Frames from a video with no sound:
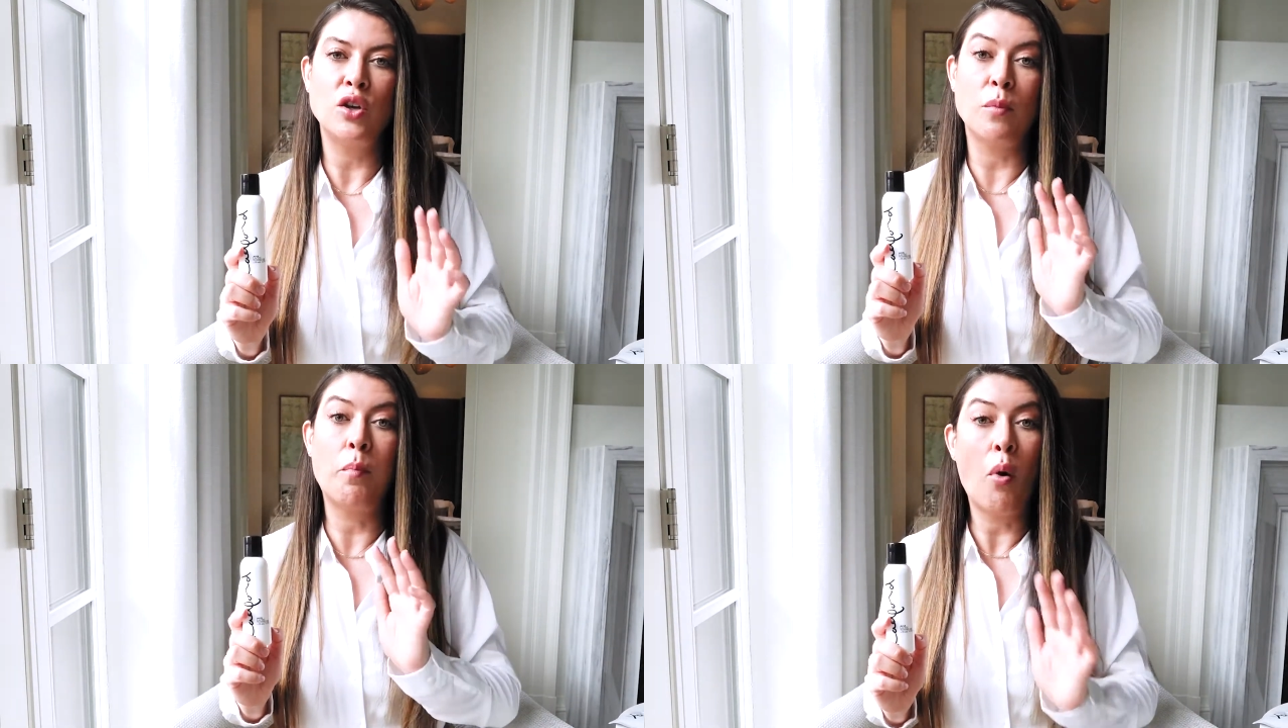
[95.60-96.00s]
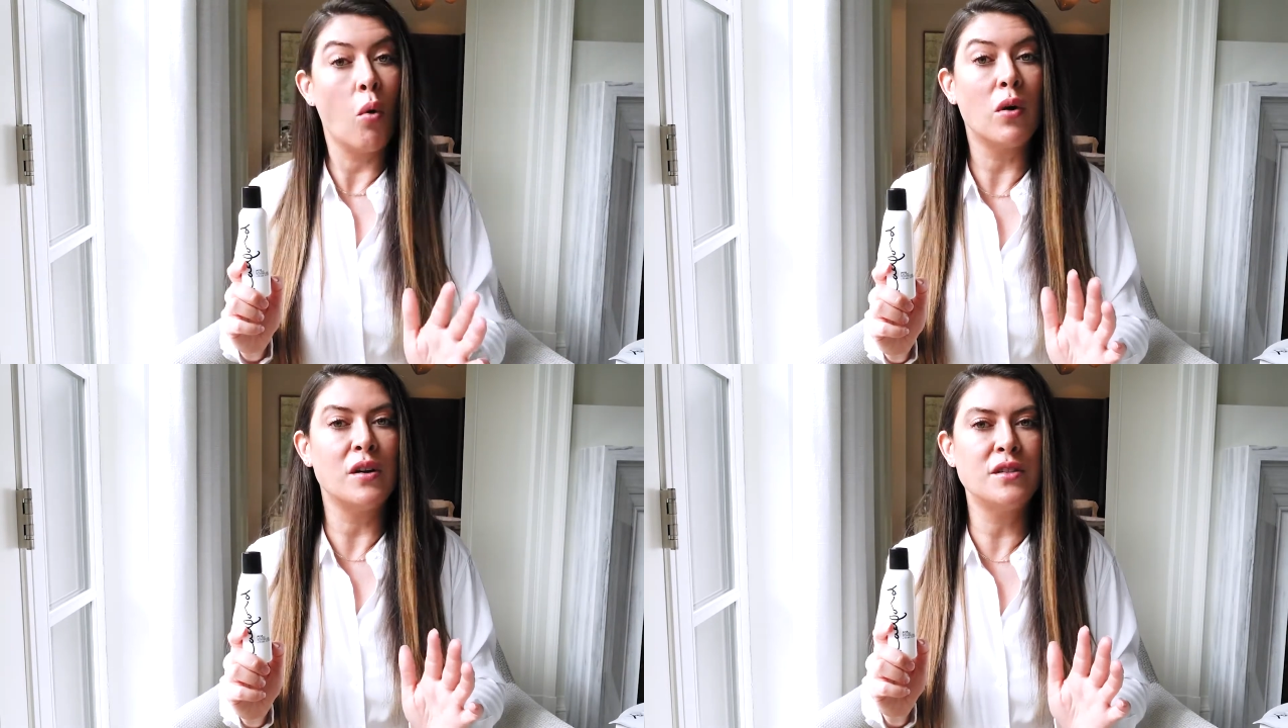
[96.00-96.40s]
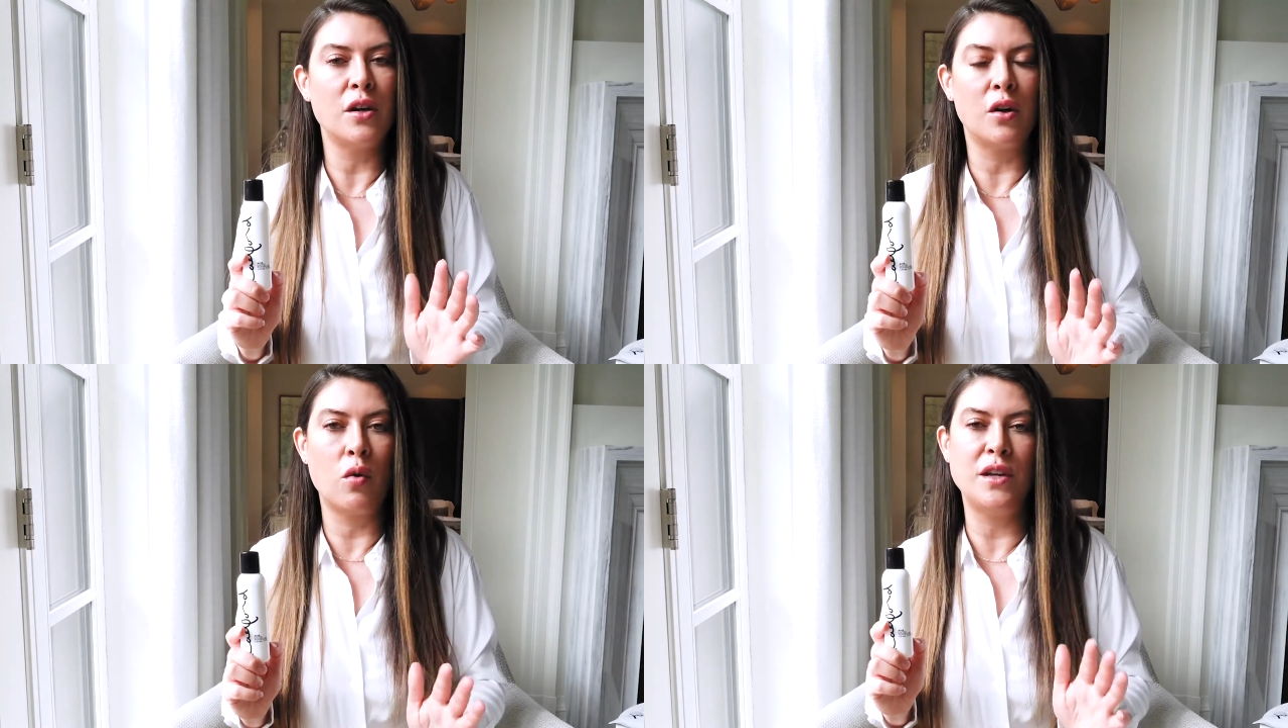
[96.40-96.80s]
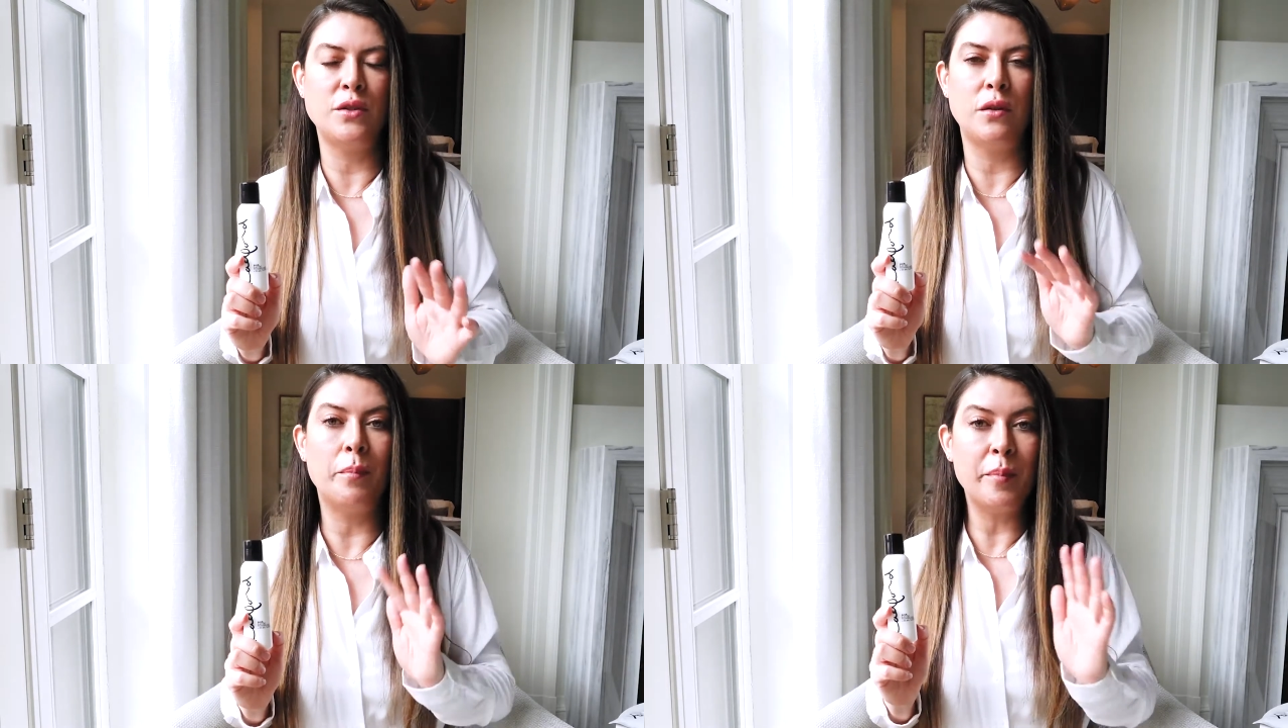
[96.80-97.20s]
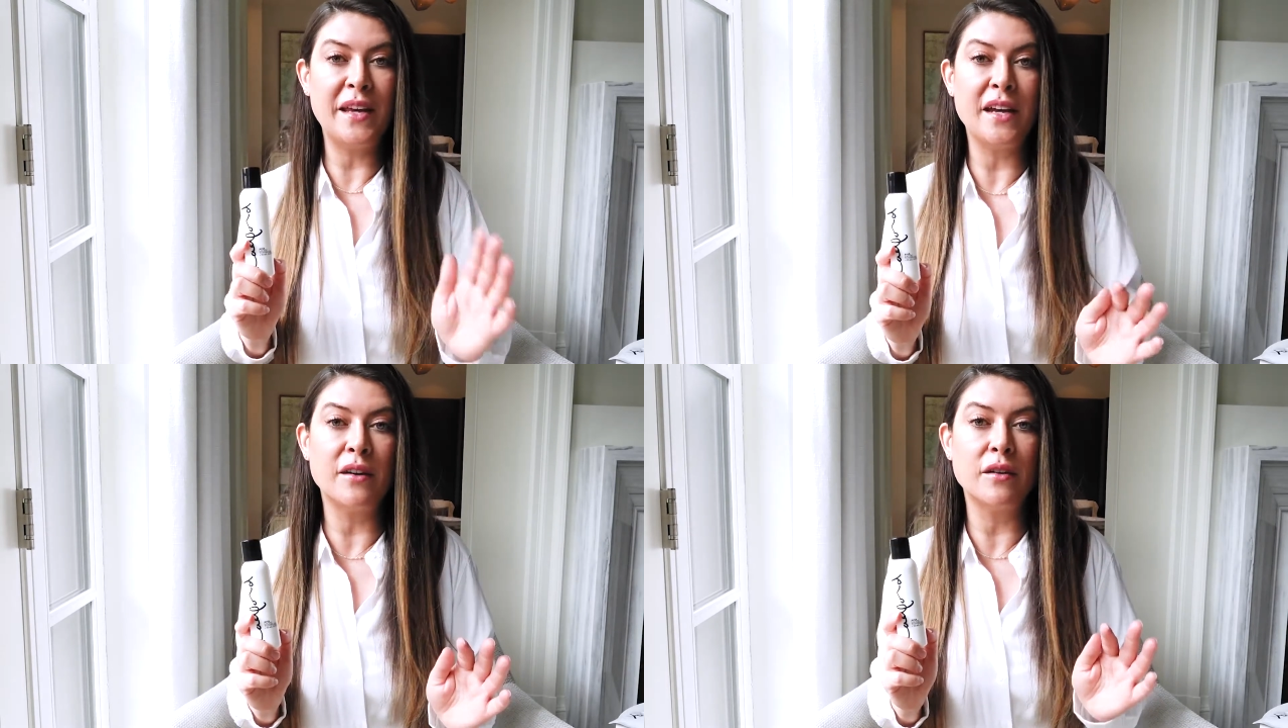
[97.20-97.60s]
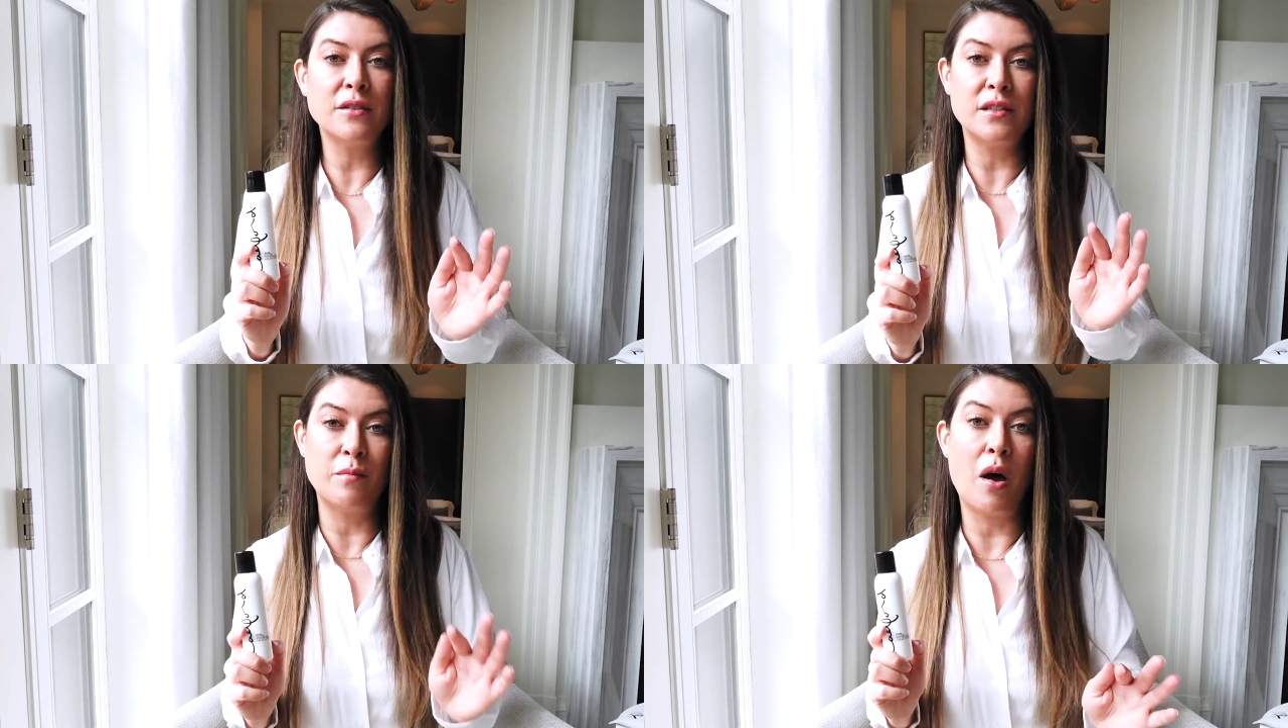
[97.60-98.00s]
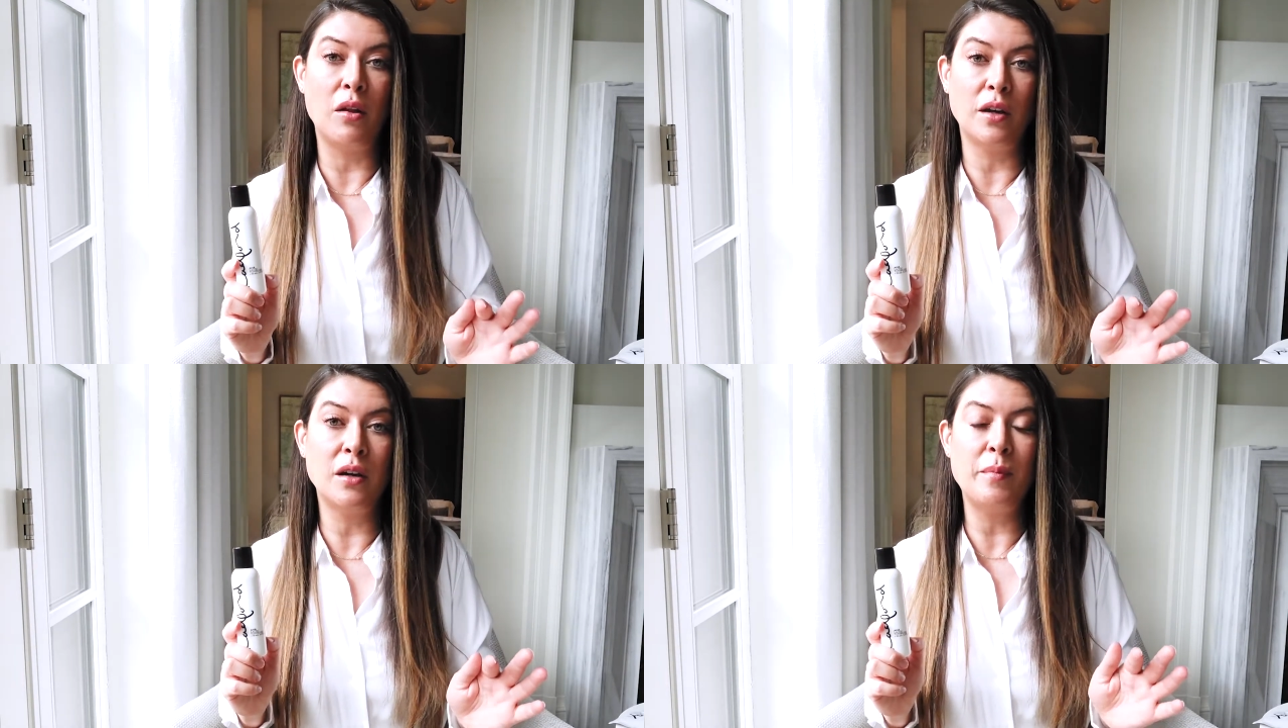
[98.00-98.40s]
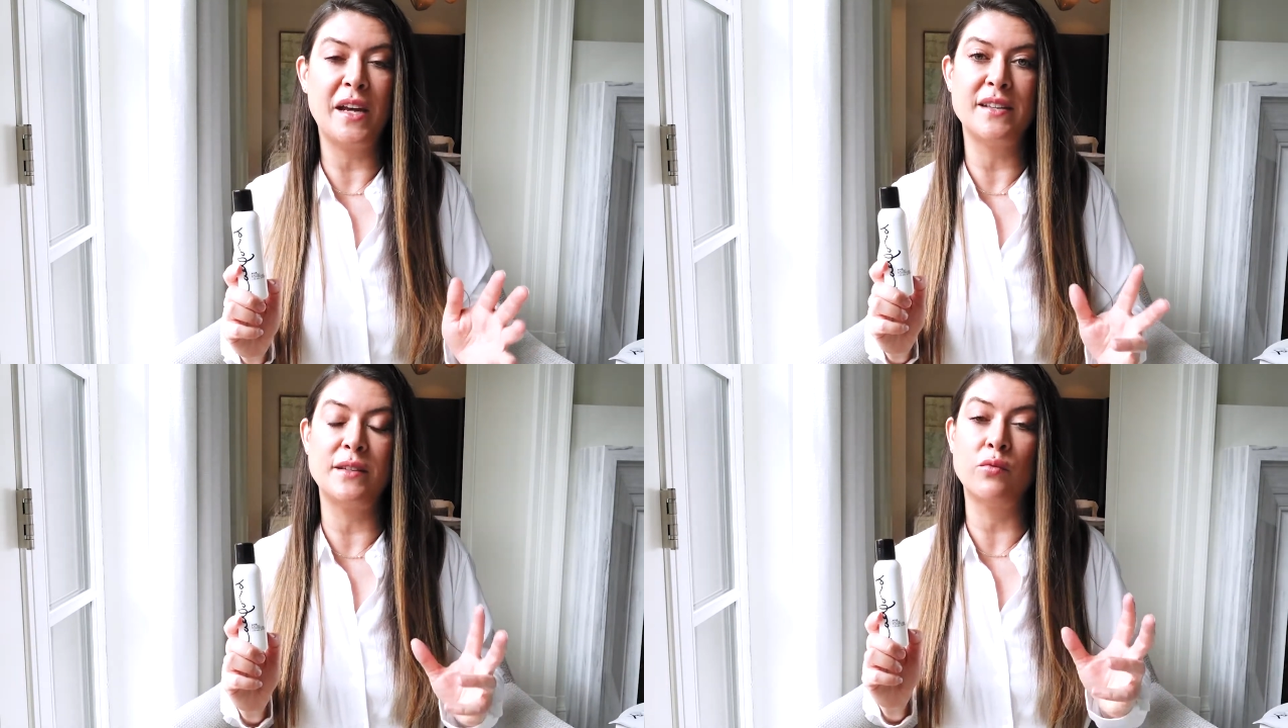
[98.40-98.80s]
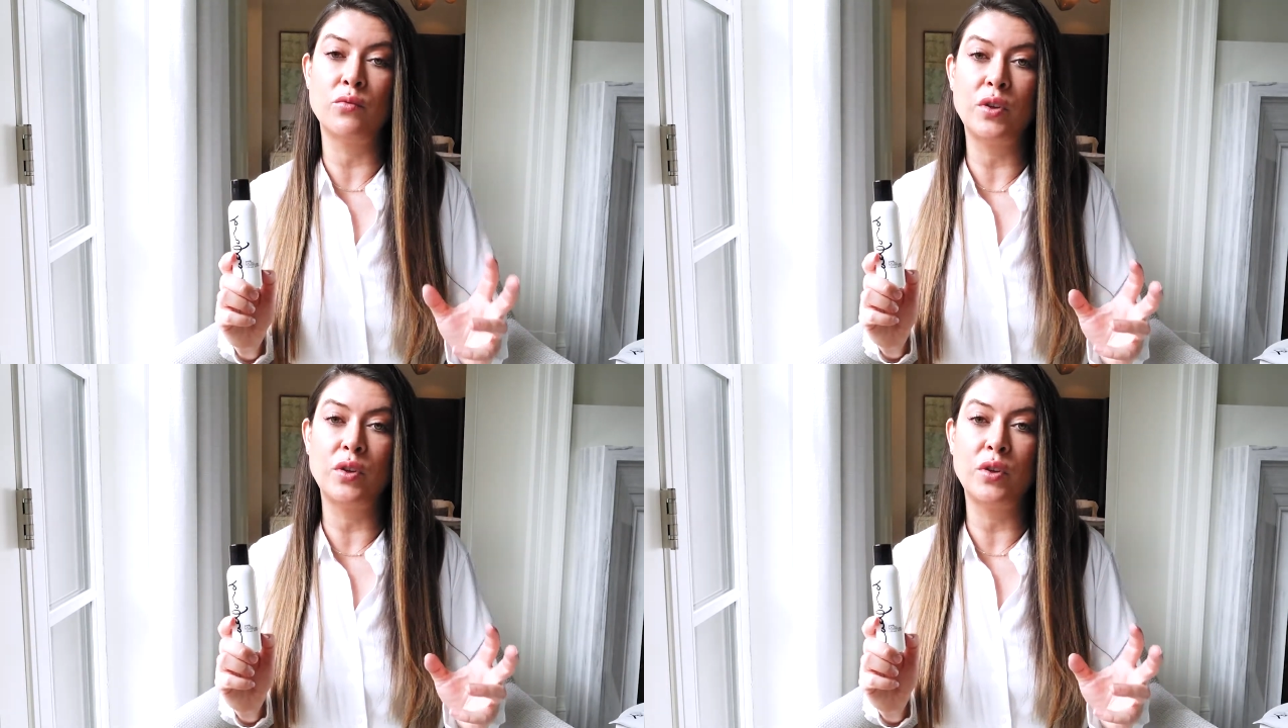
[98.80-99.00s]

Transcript: your pores are going to appear smaller because it